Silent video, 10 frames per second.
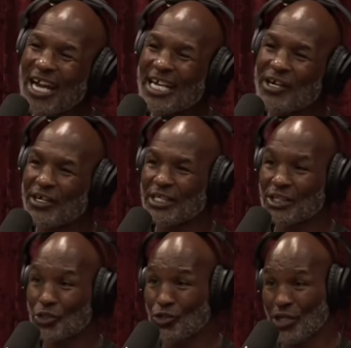here in this
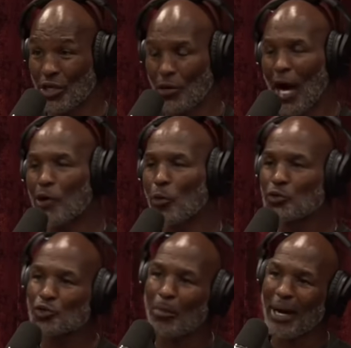studio. I know
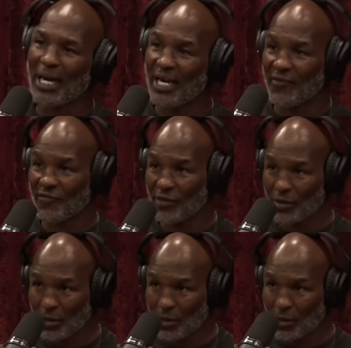what's on my left.